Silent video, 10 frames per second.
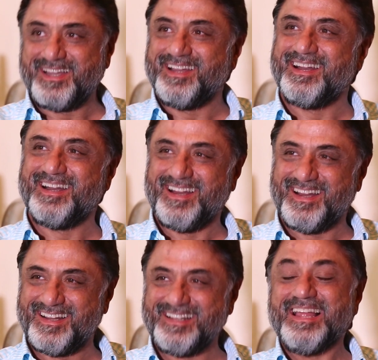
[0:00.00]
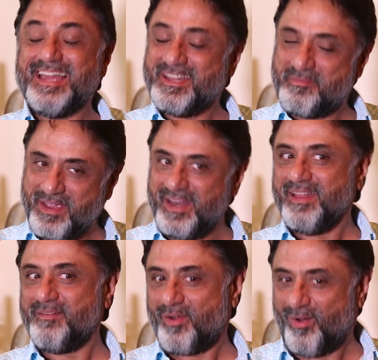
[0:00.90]
In the beginning
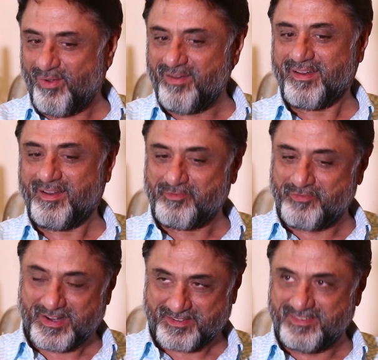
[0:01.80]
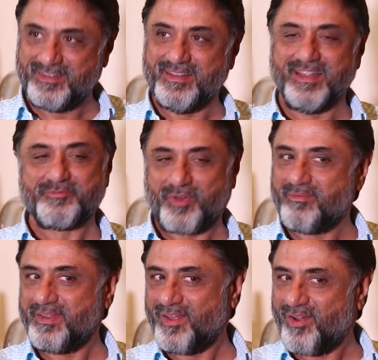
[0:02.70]
they were all a little fluttered and then
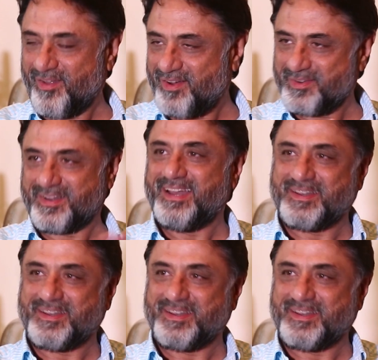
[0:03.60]
probably they got onto it later.